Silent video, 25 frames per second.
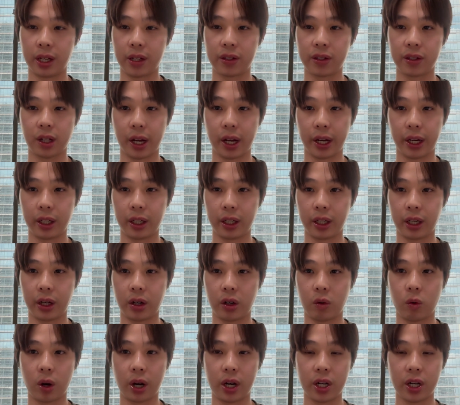Things like,
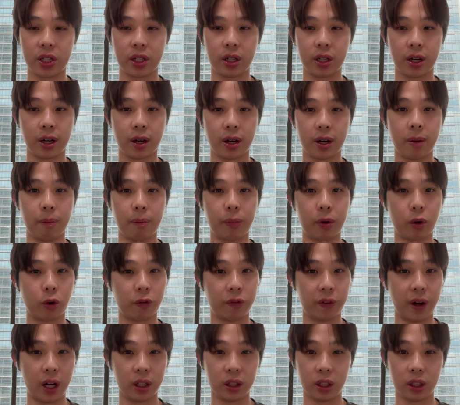what is the
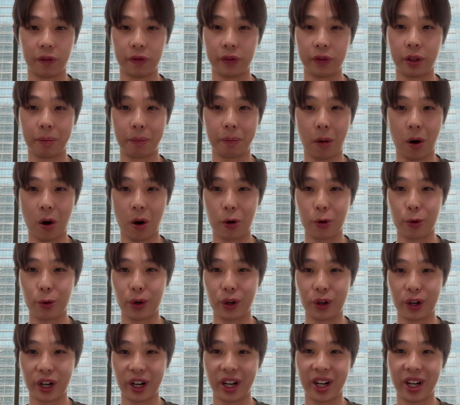profile of the
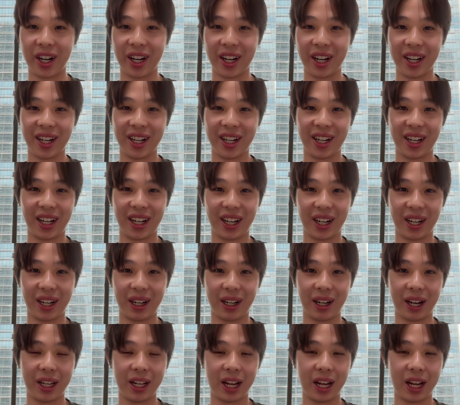borrower,
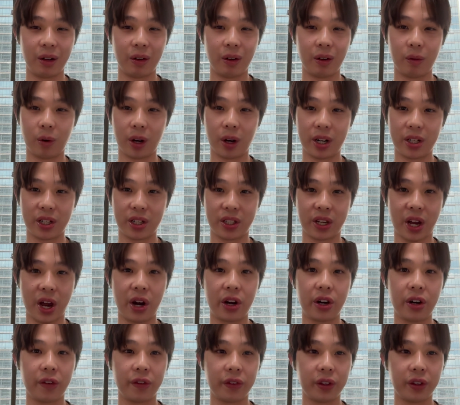and what is the
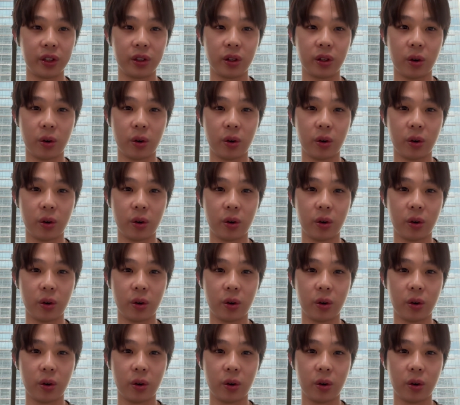tenure of the